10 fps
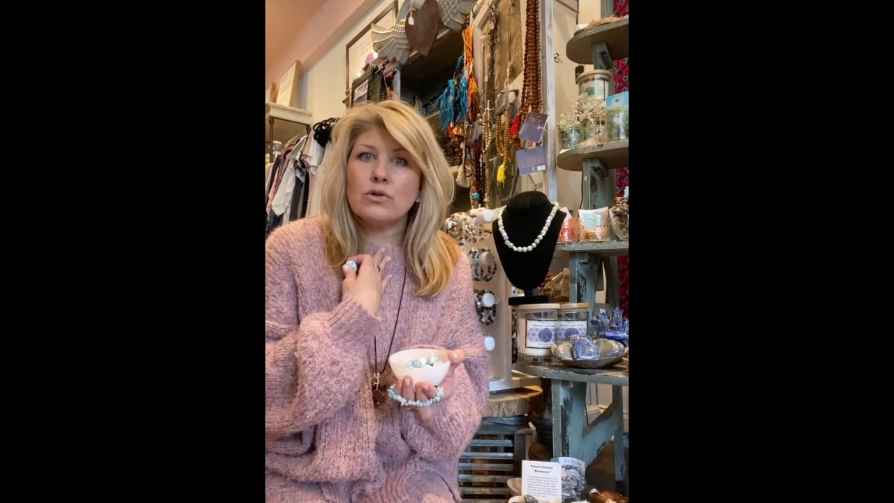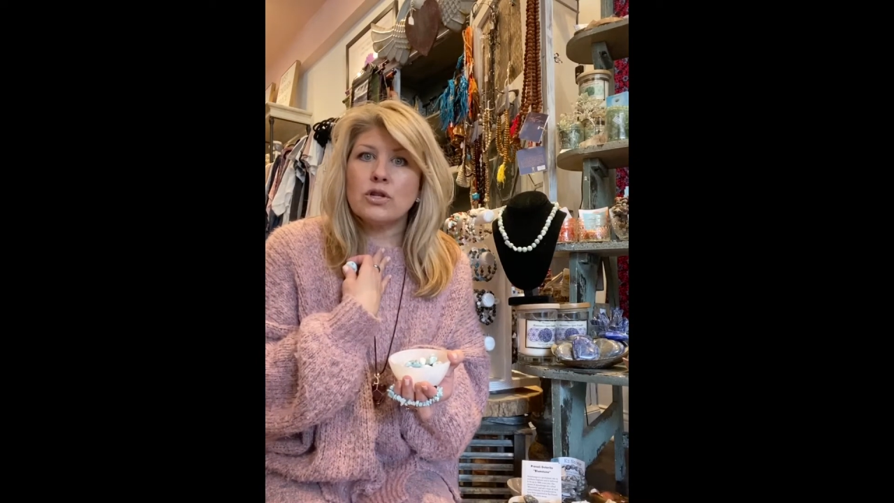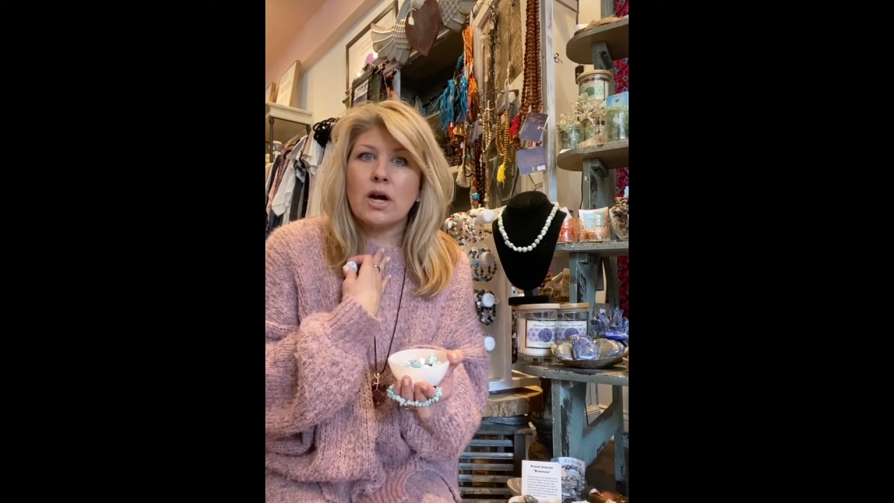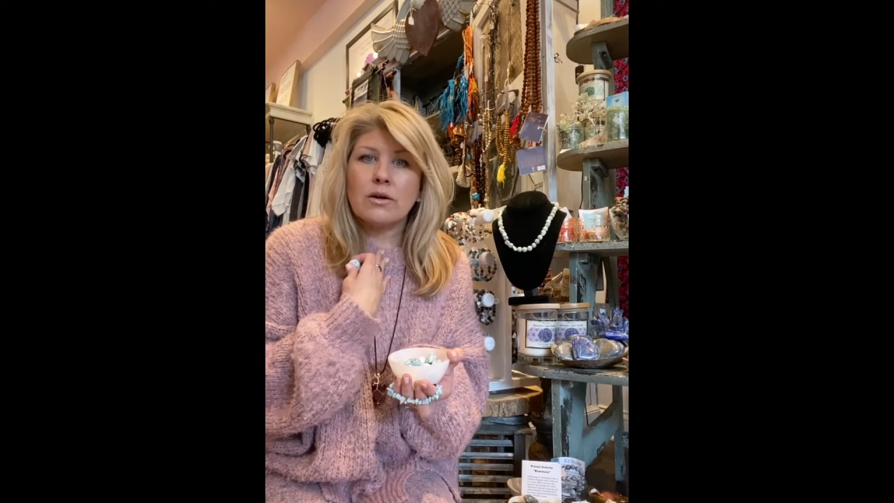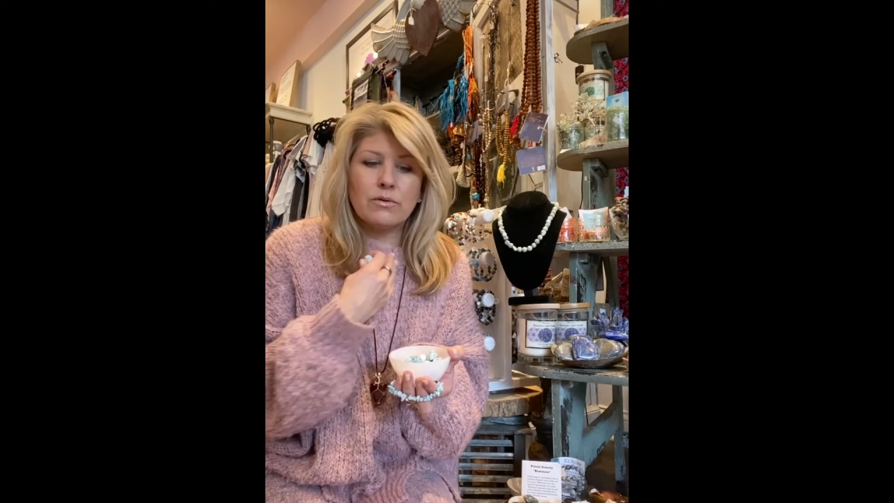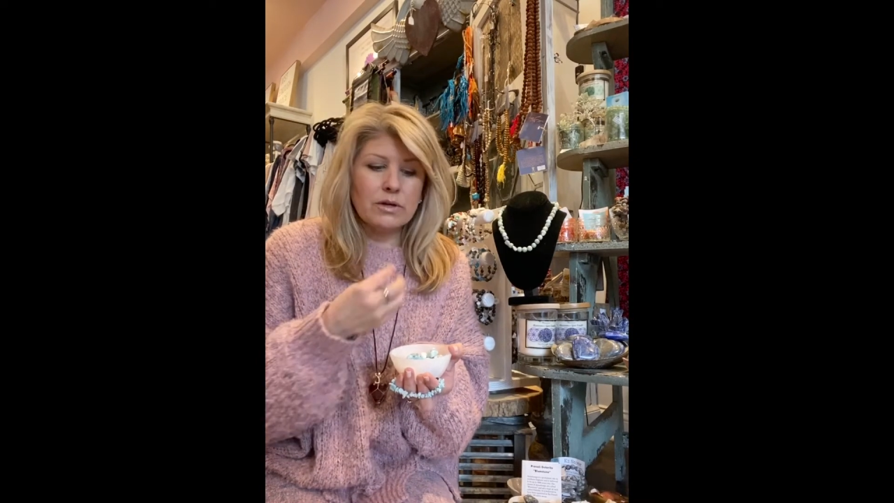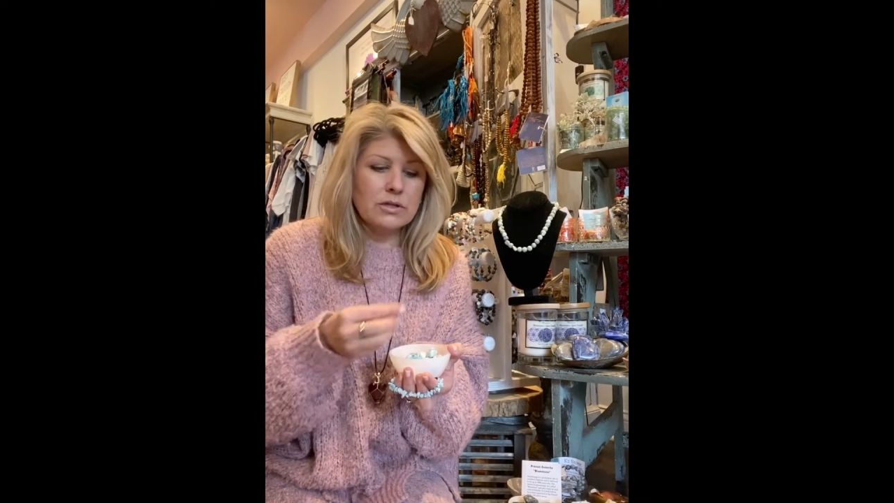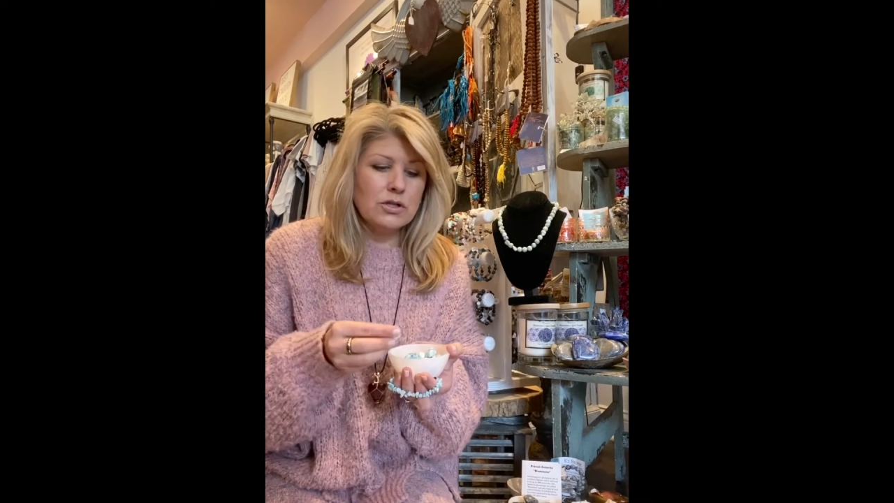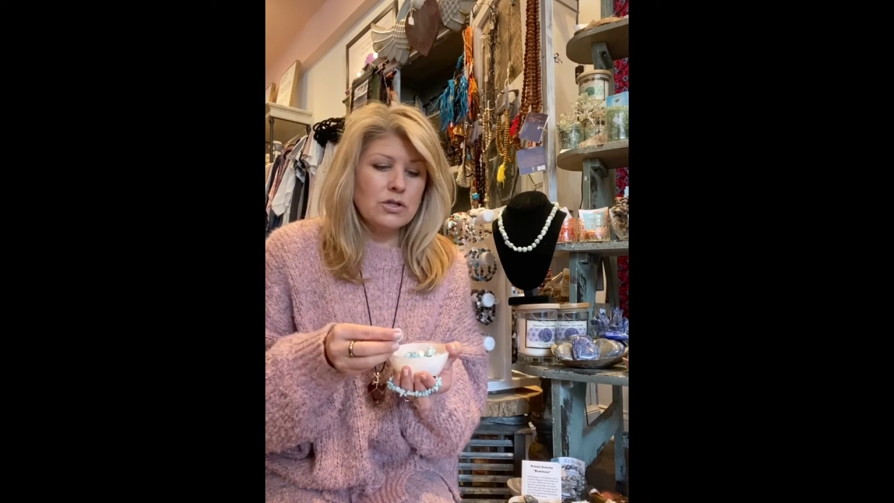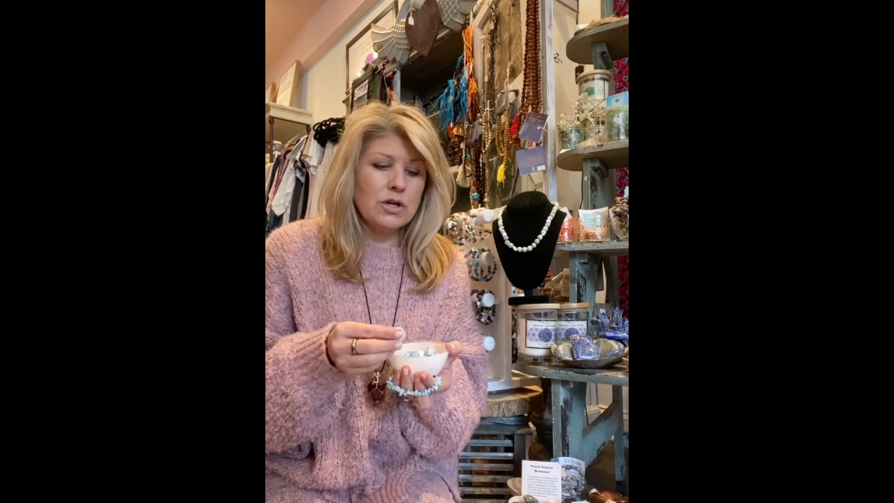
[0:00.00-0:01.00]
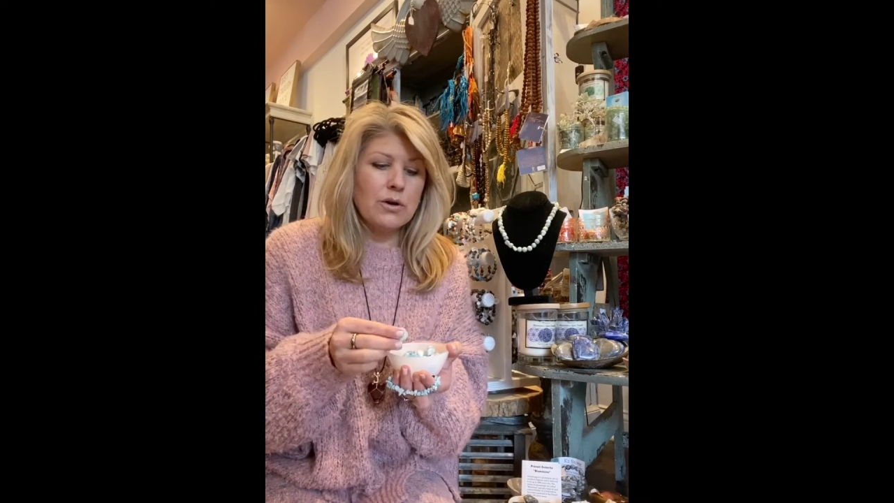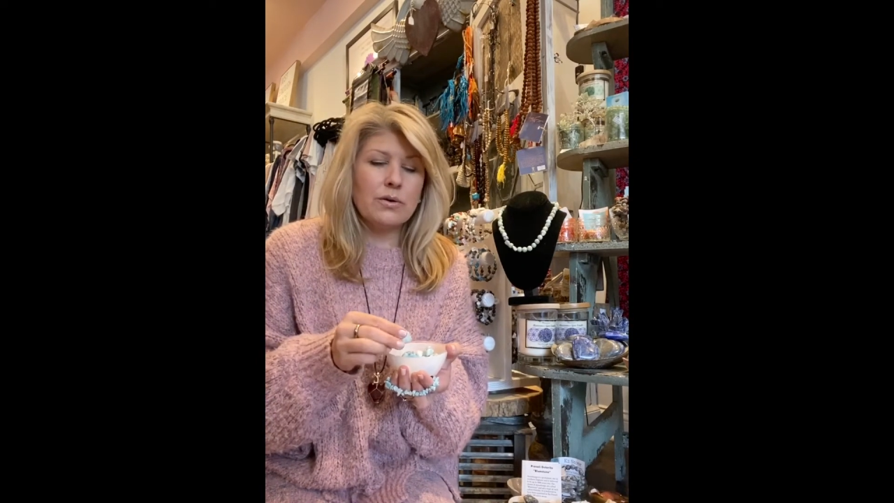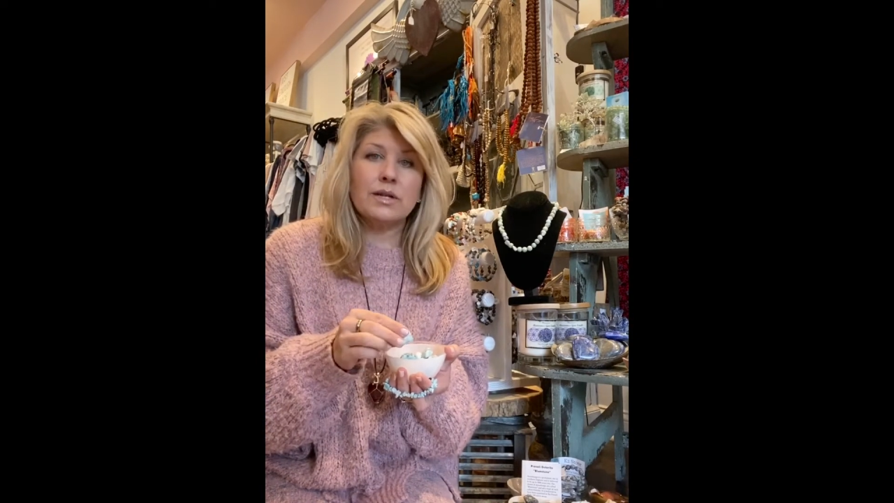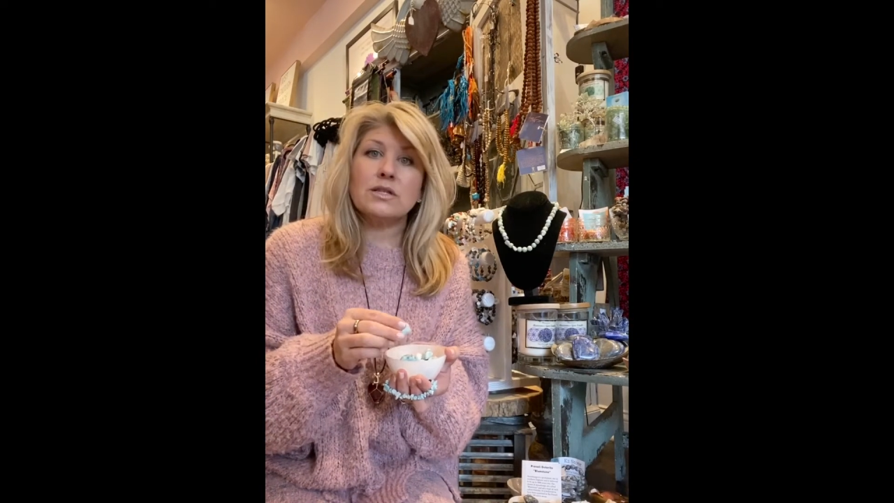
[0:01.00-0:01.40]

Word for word: chakra stone.